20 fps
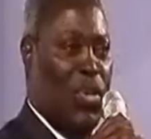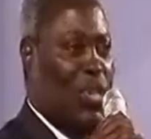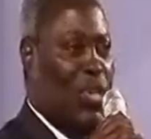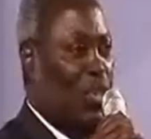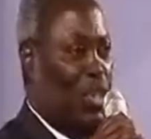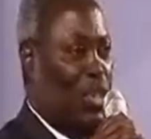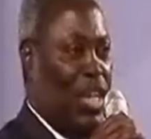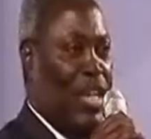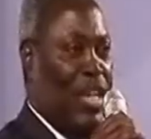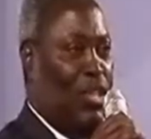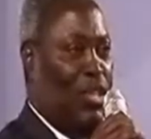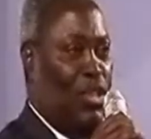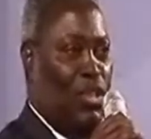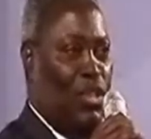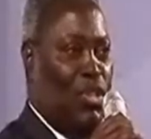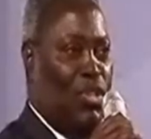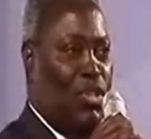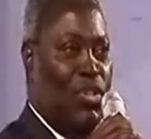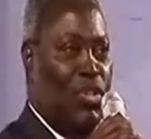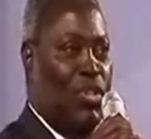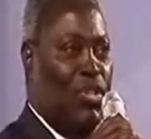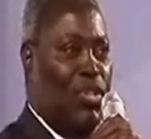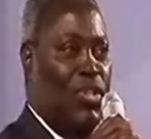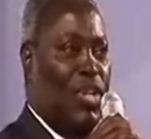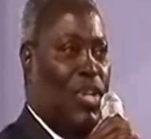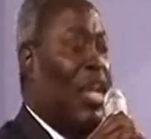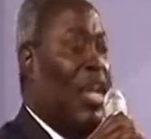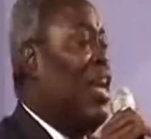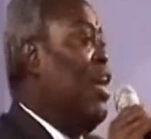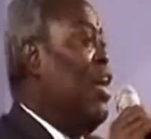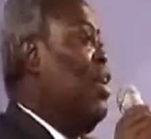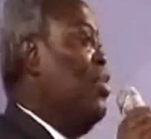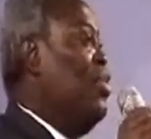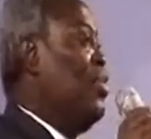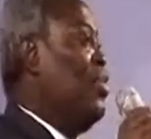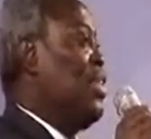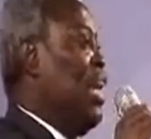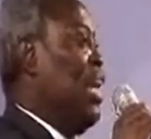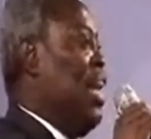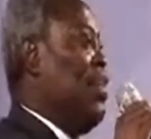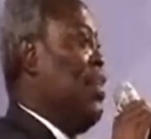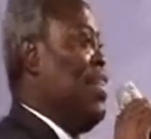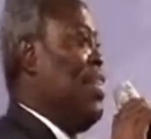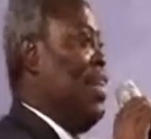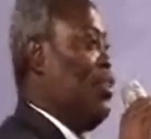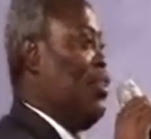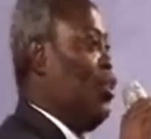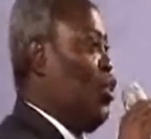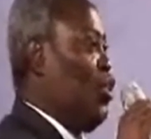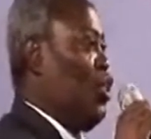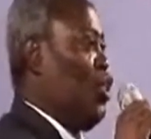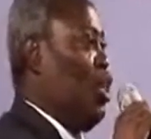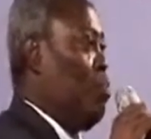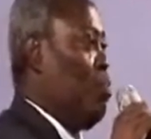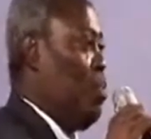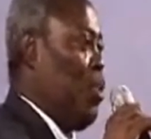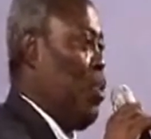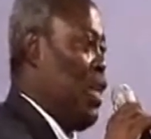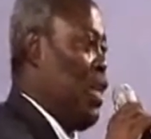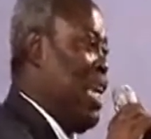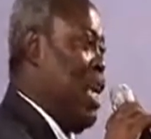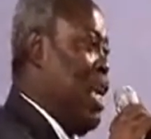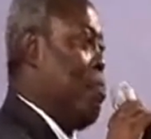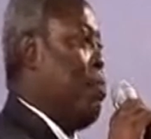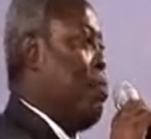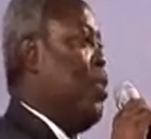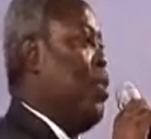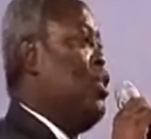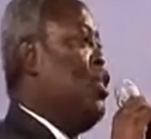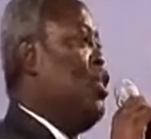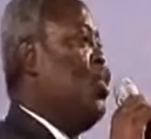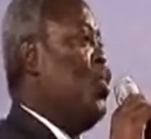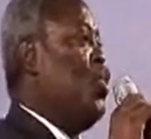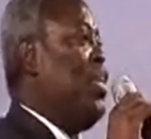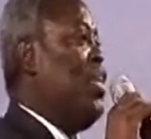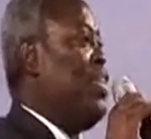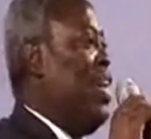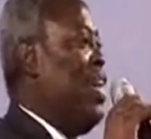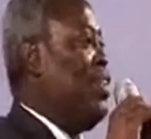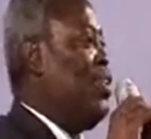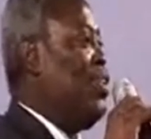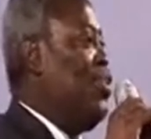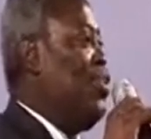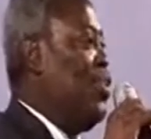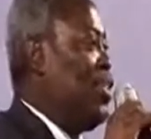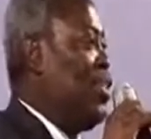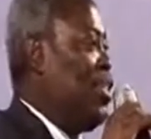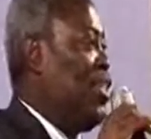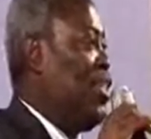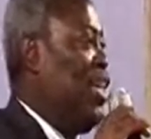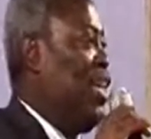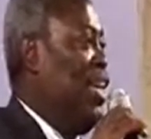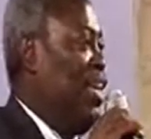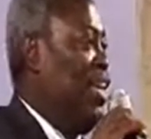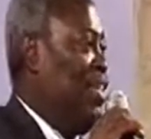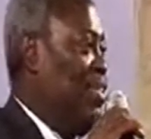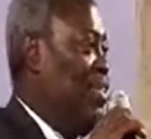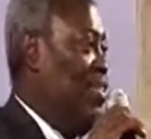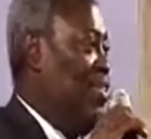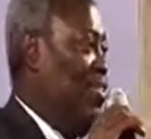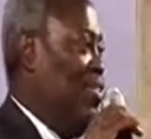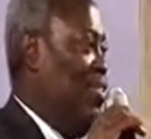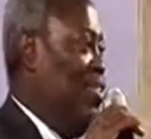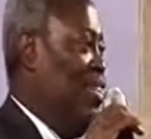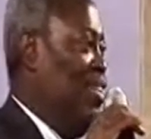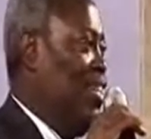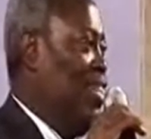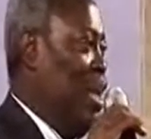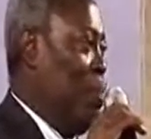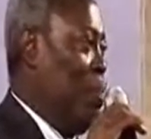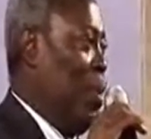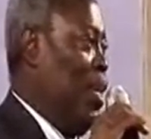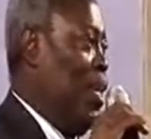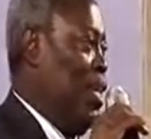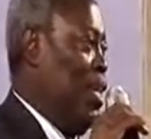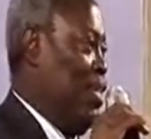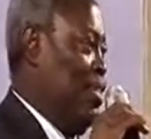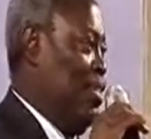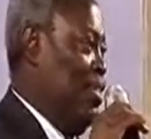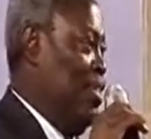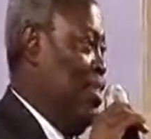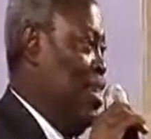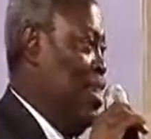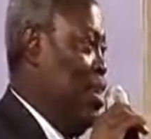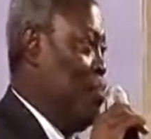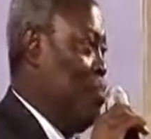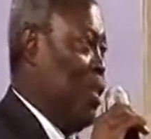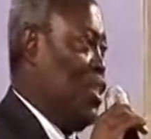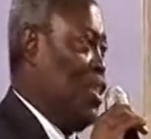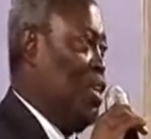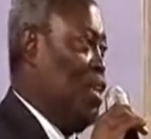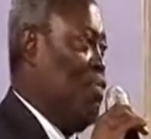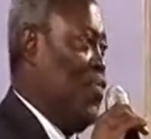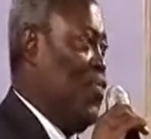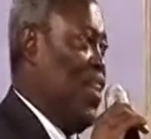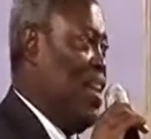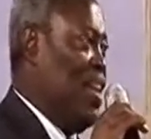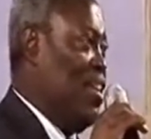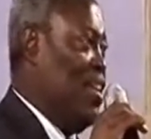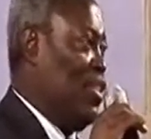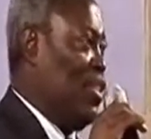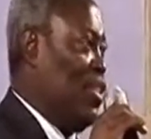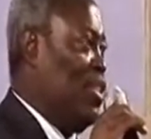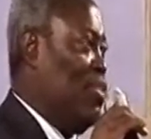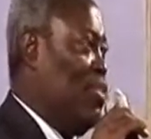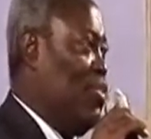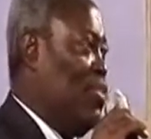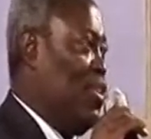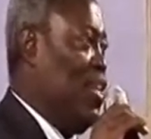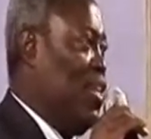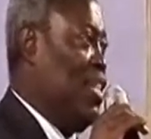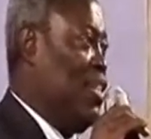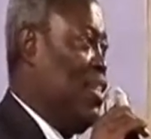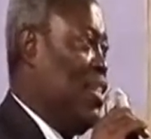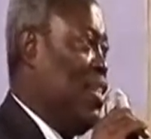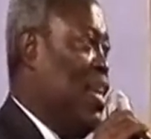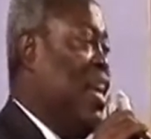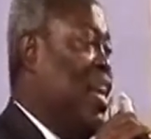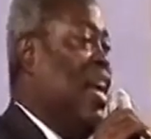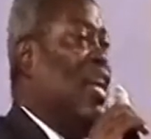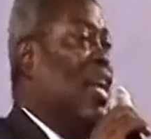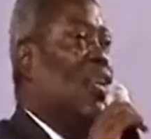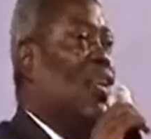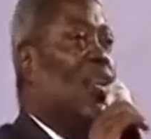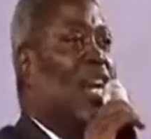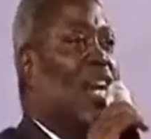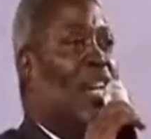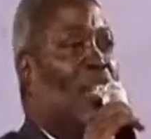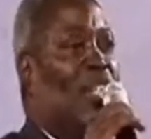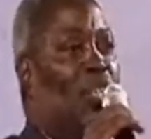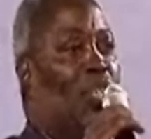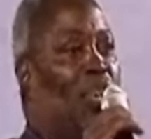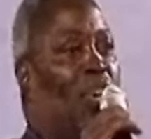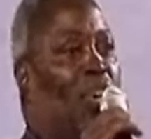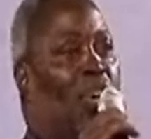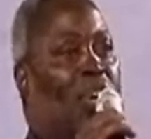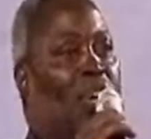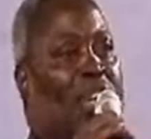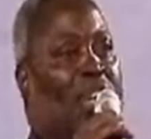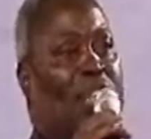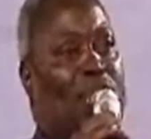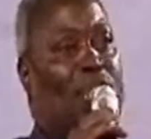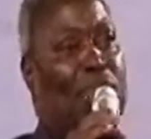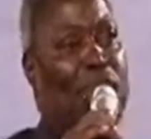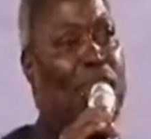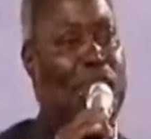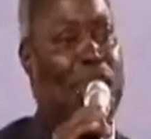try to do good. Don't allow that to stop you. Keep on doing that good thing. Keep on. Perseverance in goodness. Don't get discouraged.